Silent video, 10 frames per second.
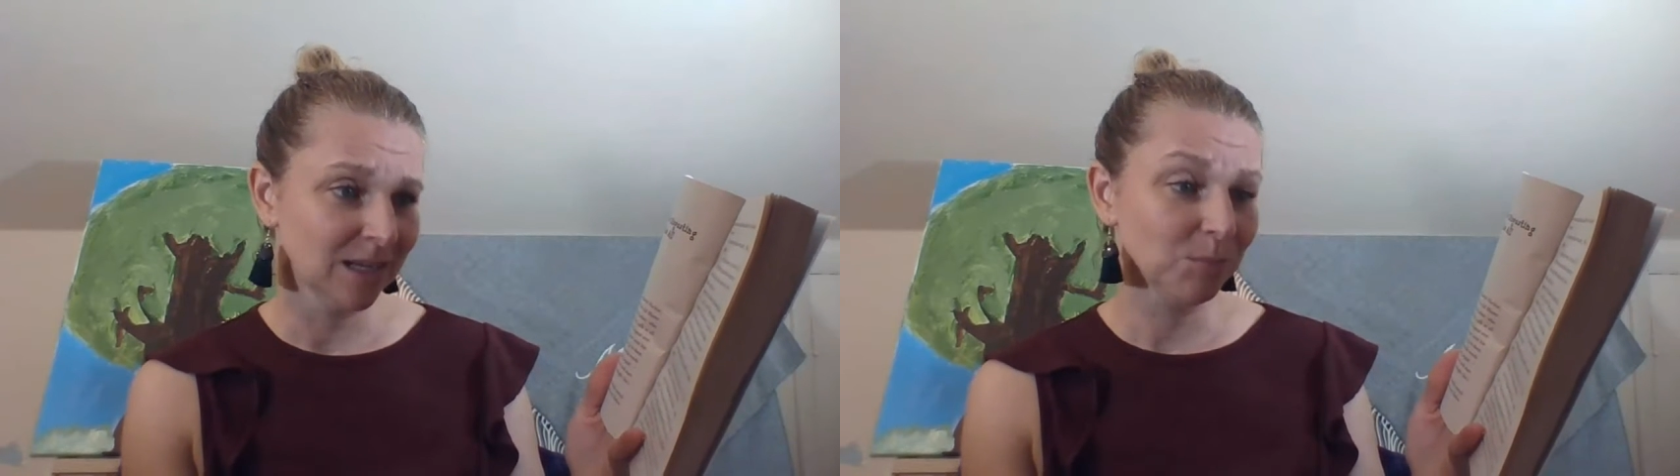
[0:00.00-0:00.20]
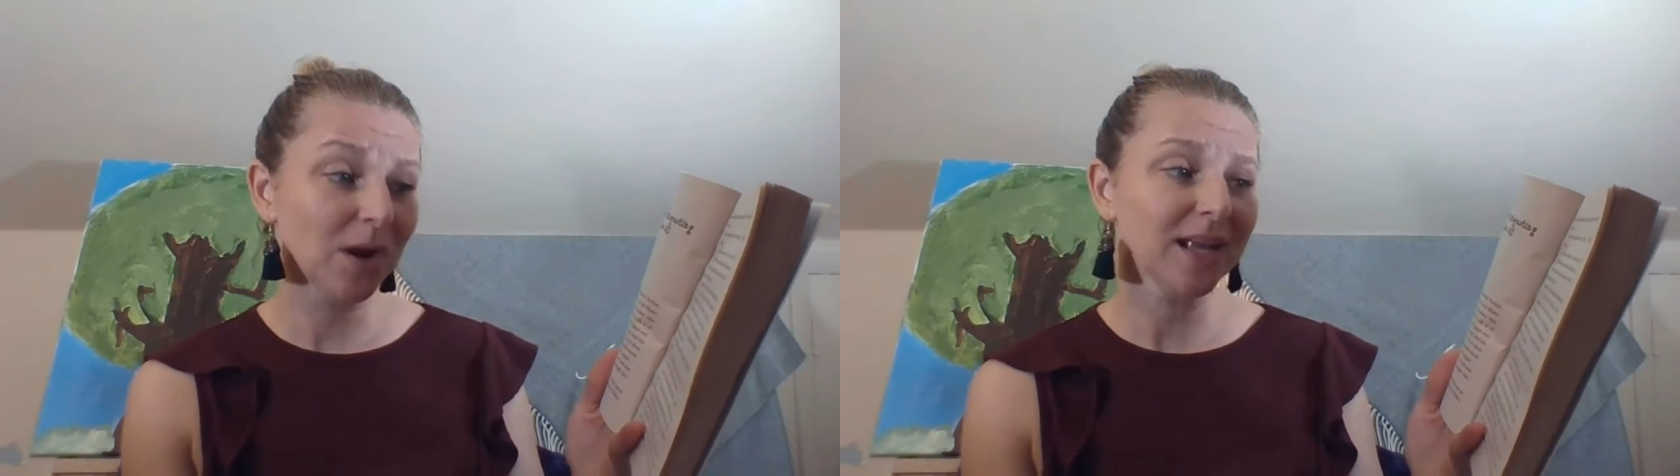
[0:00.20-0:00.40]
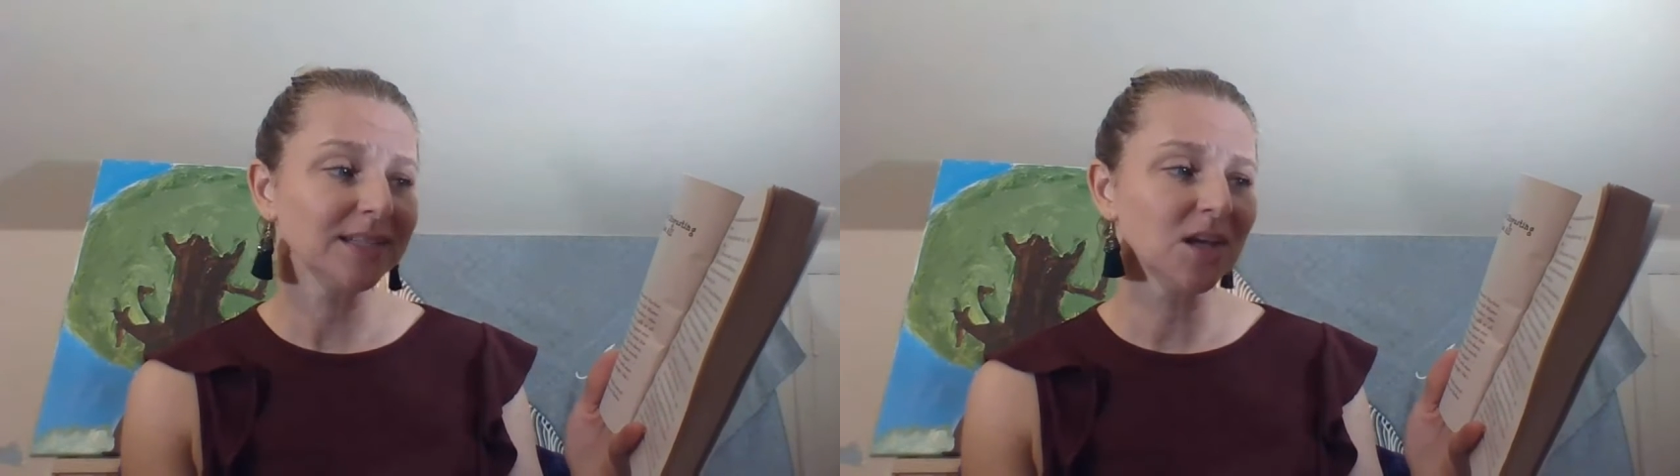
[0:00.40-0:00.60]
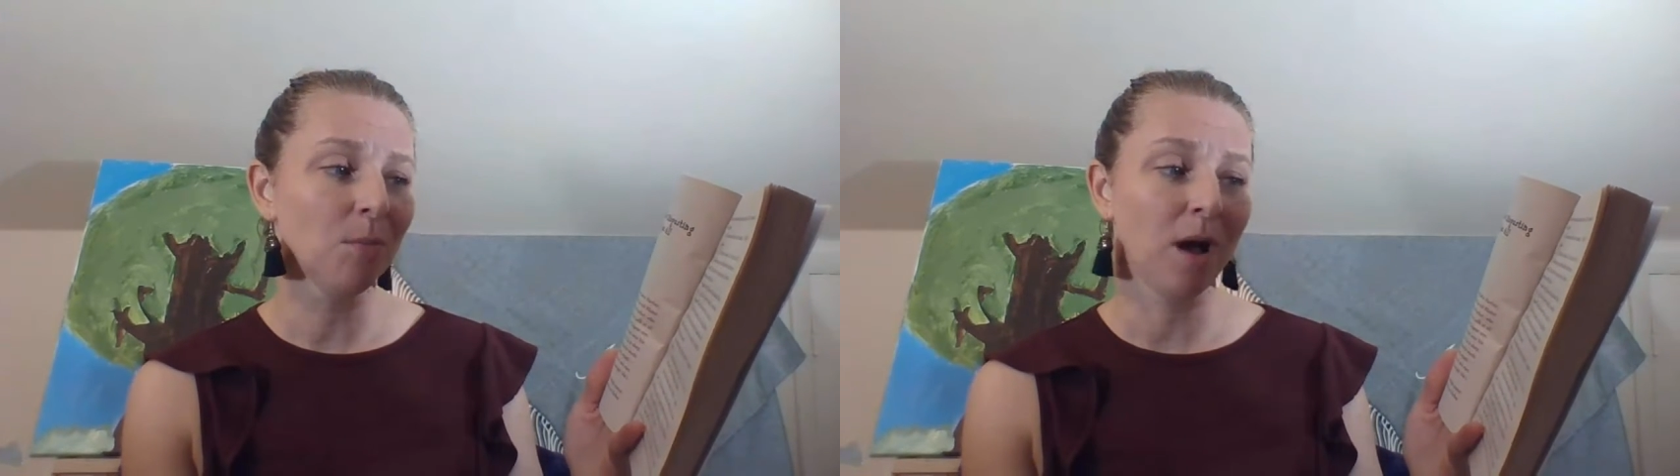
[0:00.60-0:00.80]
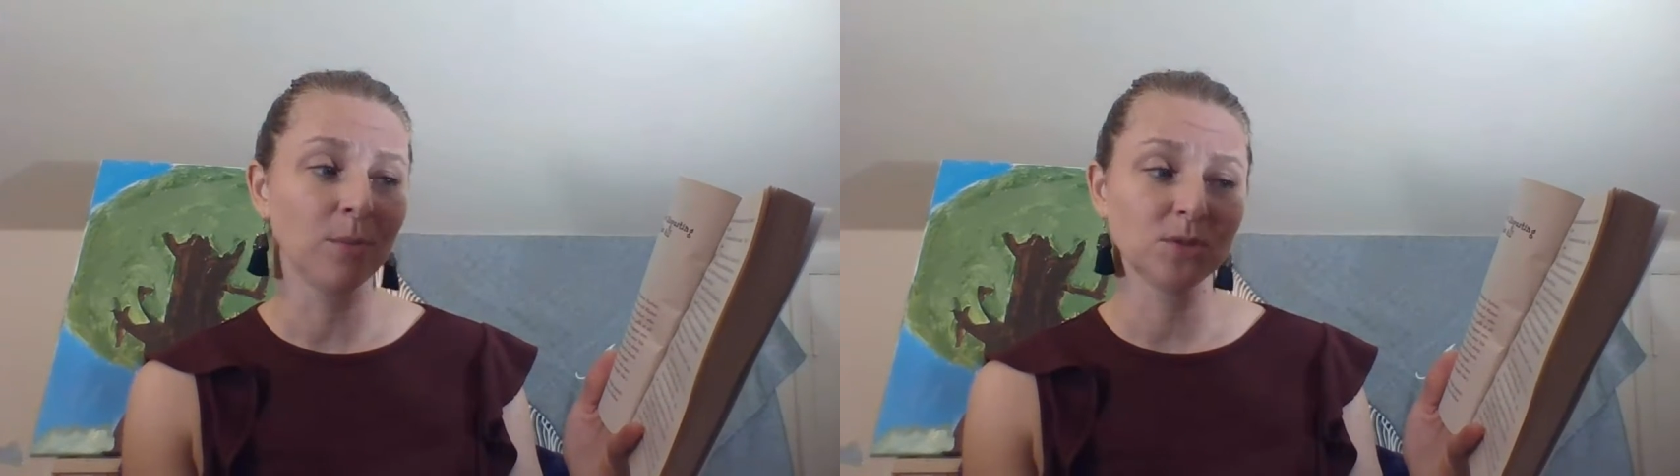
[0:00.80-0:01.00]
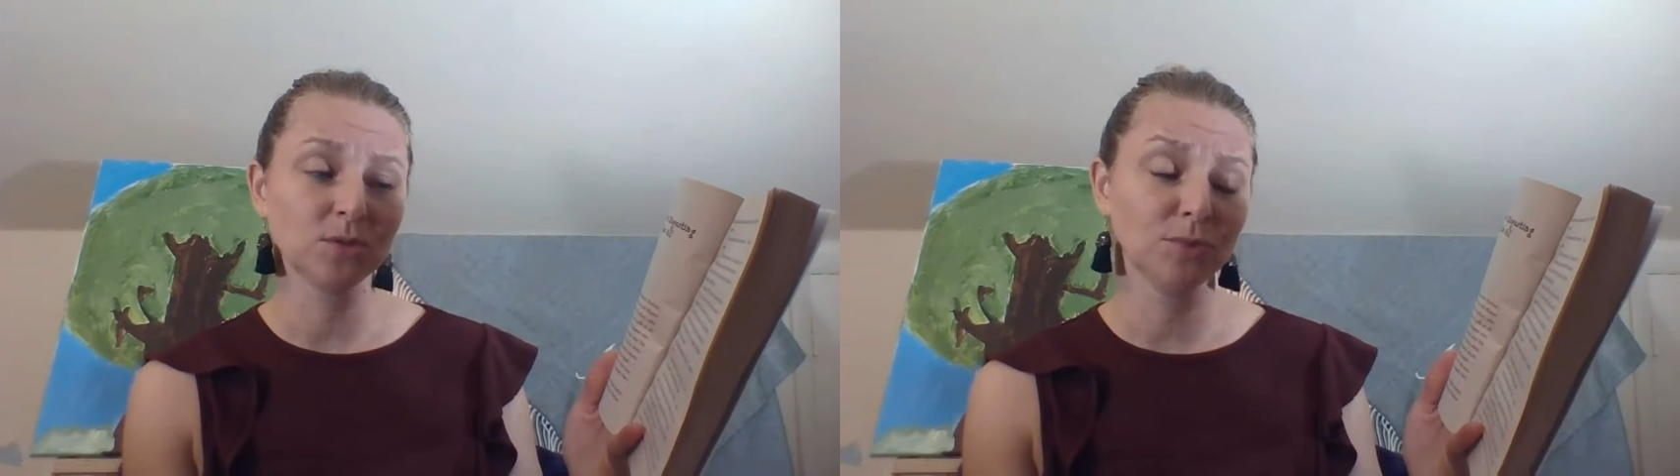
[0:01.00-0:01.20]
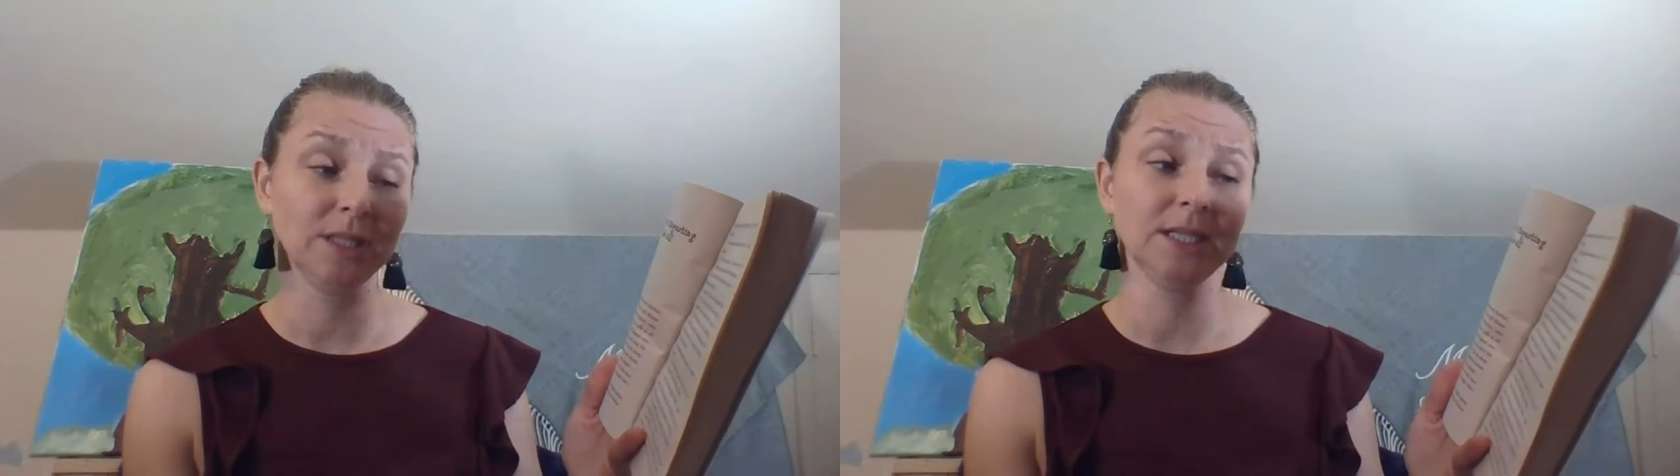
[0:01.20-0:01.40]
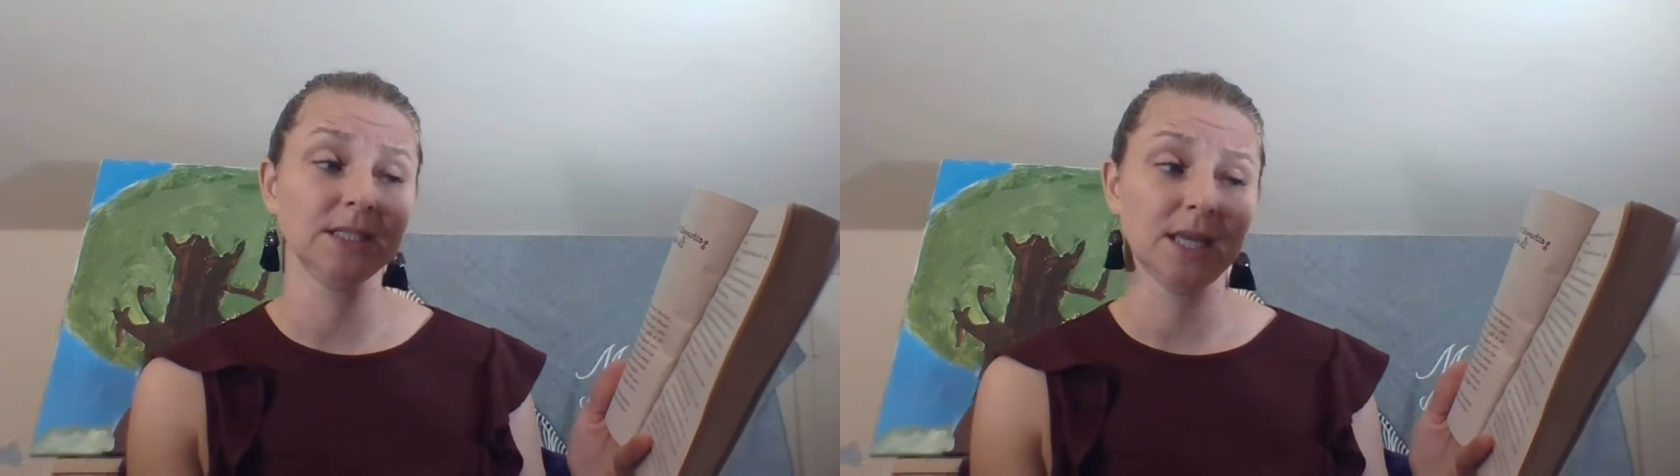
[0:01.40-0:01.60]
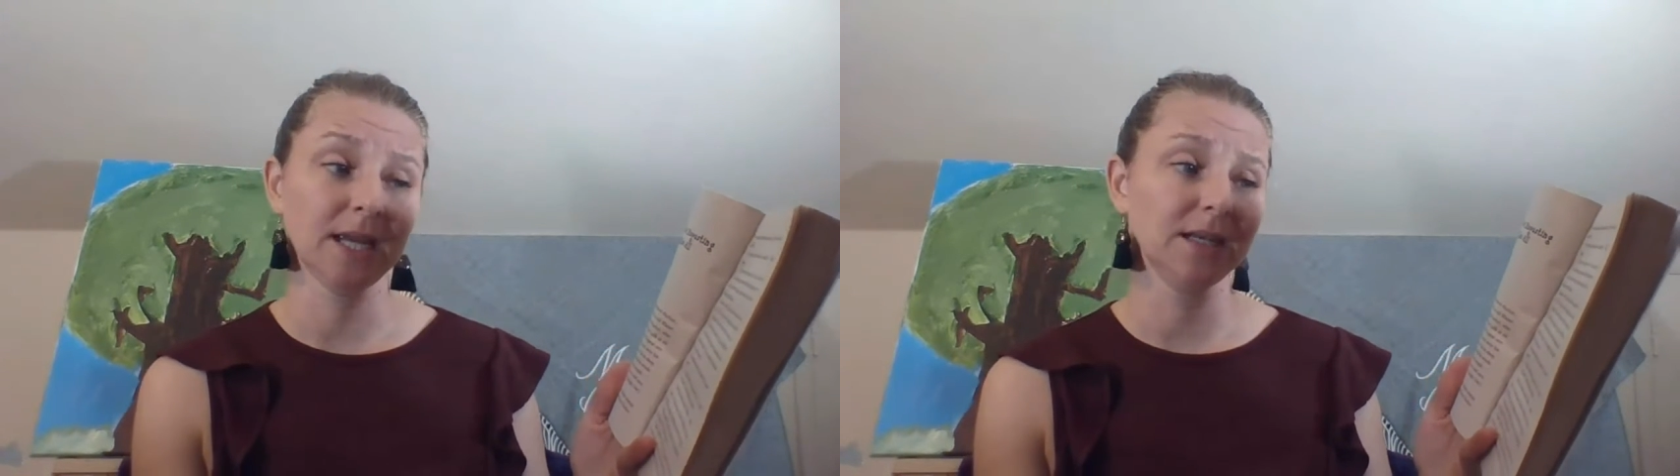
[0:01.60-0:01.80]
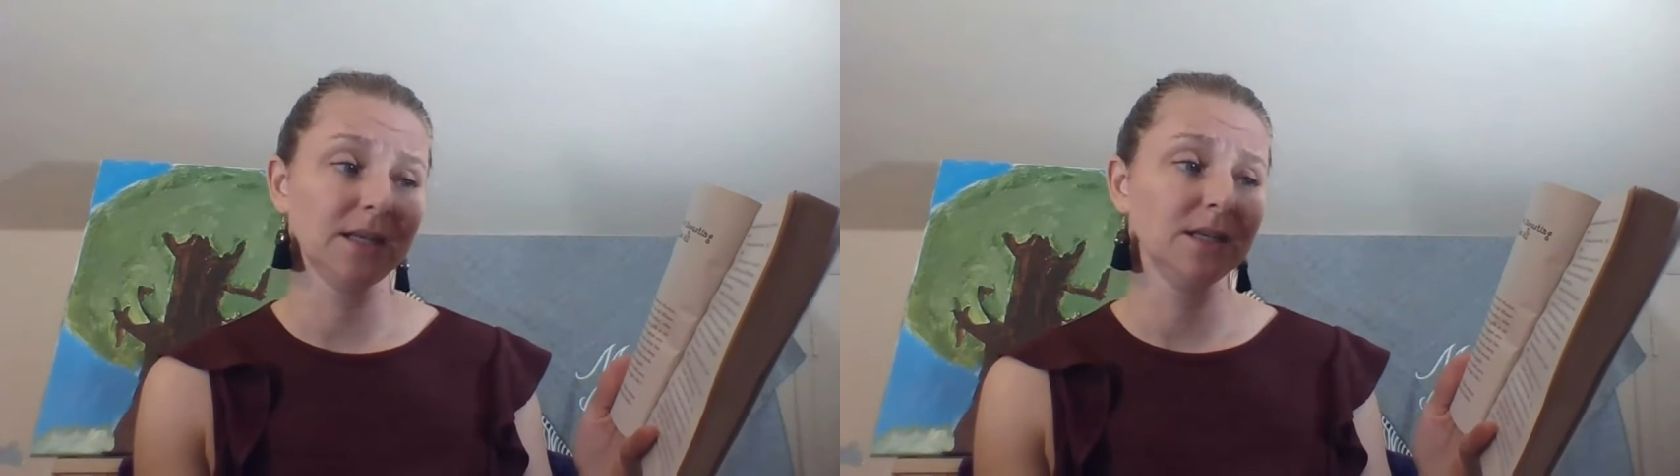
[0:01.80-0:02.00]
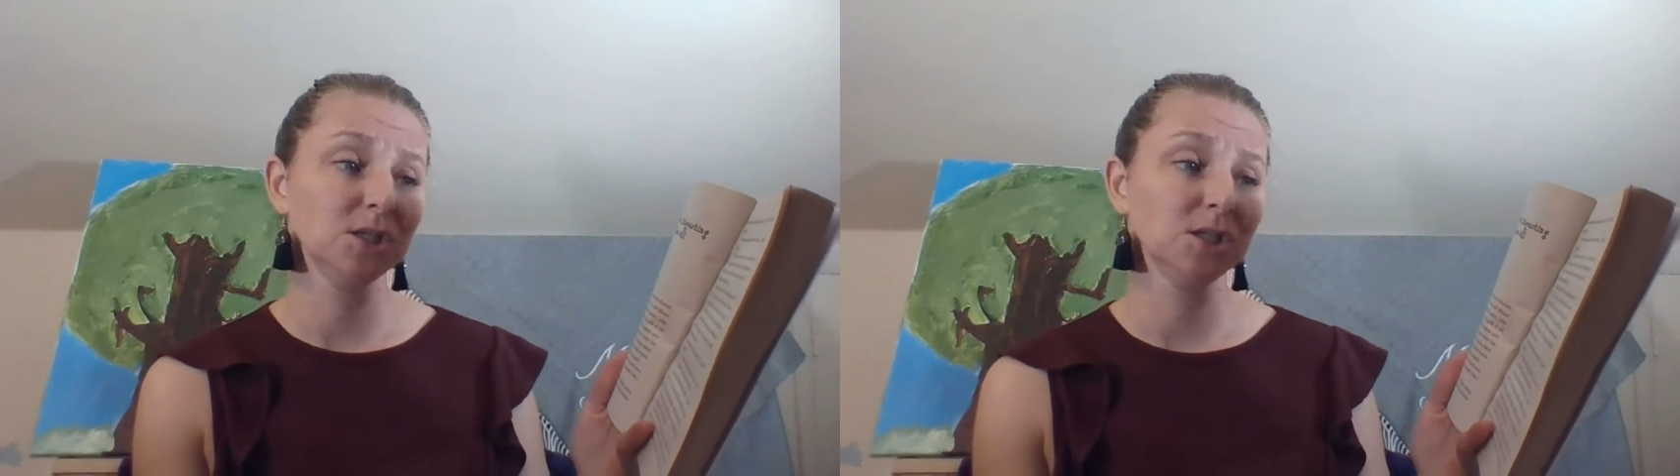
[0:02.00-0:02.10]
But I could tell Mom was really excited.